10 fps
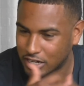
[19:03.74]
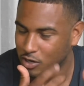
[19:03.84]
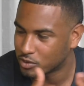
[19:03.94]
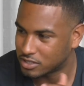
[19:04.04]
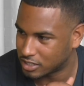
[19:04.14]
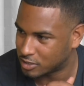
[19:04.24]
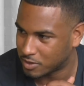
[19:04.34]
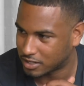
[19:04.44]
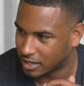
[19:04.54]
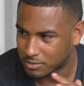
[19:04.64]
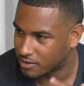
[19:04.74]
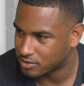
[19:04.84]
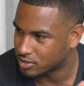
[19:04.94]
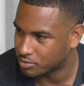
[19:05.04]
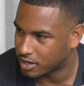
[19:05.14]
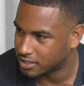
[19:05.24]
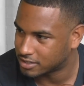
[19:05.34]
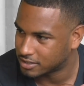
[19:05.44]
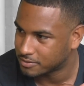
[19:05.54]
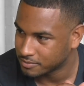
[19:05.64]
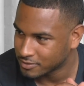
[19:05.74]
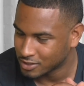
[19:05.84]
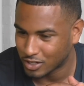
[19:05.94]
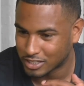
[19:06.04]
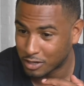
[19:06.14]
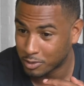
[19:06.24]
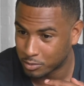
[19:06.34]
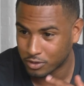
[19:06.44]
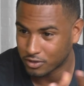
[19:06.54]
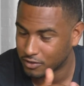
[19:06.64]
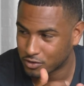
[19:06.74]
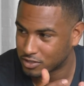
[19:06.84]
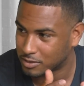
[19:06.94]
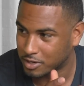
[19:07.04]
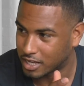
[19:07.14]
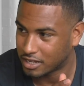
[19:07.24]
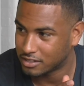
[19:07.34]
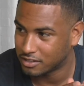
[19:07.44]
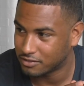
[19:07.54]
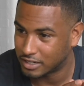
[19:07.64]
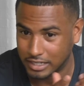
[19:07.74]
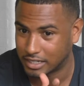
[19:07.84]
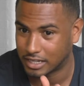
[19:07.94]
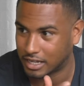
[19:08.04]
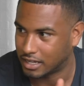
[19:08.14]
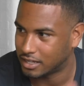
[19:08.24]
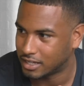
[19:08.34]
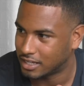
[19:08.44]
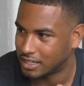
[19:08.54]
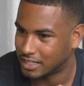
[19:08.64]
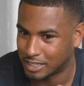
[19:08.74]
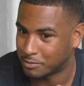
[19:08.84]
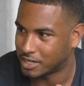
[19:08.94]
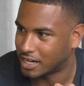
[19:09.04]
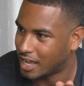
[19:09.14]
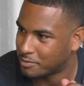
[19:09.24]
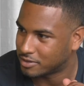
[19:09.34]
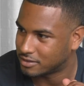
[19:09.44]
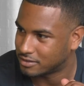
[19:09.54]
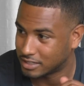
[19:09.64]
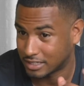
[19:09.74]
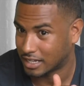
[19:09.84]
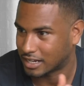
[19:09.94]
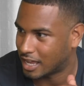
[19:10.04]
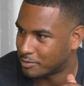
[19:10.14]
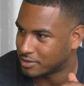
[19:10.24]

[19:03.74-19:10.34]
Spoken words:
I know what to expect. I'm never surprised. So I tell people, if you don't send me a calendar invite, it might not happen. It's not gonna happen.